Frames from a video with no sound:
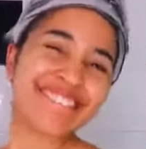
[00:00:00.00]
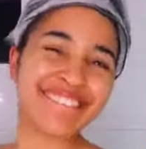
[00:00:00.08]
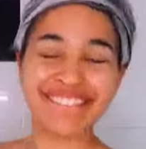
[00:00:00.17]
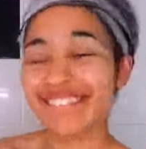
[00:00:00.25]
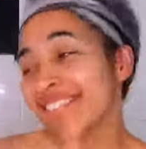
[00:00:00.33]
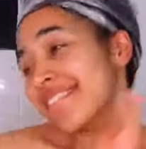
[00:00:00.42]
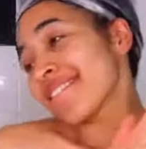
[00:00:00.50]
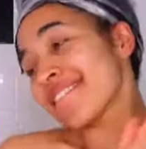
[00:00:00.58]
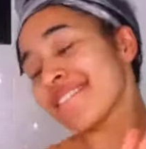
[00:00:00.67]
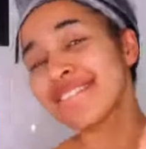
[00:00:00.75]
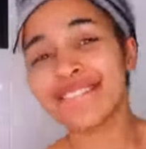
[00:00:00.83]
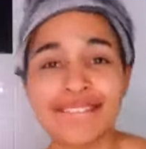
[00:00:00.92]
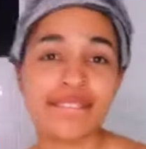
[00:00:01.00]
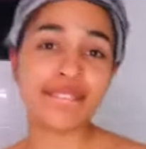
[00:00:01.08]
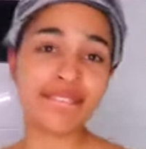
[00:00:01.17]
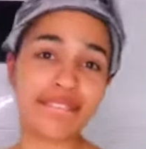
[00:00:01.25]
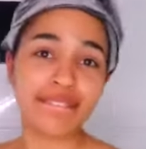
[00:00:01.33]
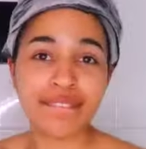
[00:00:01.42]
I've been using on my head
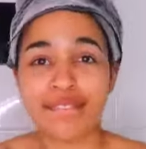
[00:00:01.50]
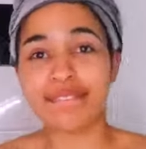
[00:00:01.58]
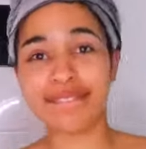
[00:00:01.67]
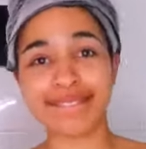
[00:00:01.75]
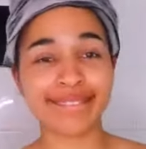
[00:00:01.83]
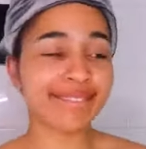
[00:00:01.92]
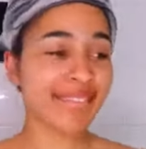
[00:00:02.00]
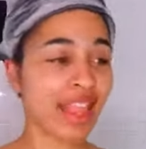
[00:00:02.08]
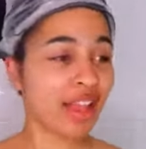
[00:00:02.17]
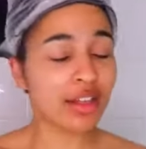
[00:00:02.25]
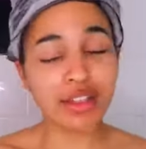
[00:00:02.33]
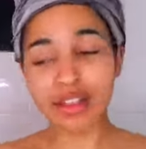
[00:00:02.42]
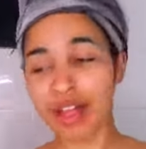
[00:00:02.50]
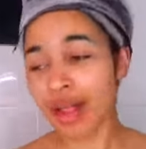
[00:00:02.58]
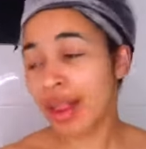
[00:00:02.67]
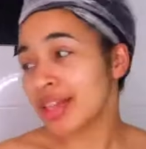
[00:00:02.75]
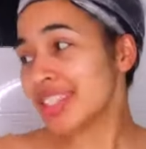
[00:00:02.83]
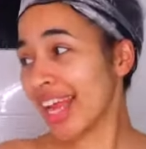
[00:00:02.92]
for my treatments.
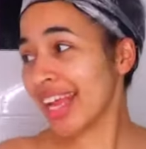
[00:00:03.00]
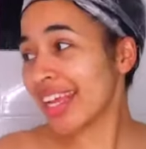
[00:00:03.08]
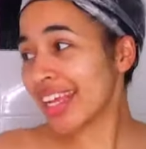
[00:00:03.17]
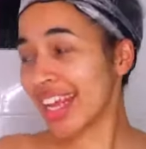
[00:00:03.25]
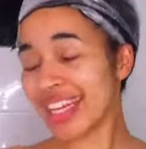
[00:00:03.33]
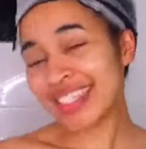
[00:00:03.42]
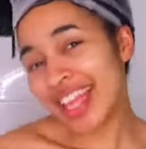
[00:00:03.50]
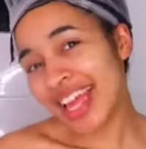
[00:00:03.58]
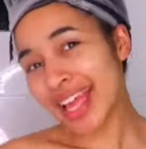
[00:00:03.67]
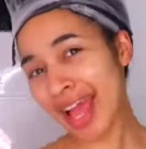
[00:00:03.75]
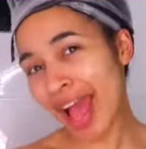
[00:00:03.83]
So I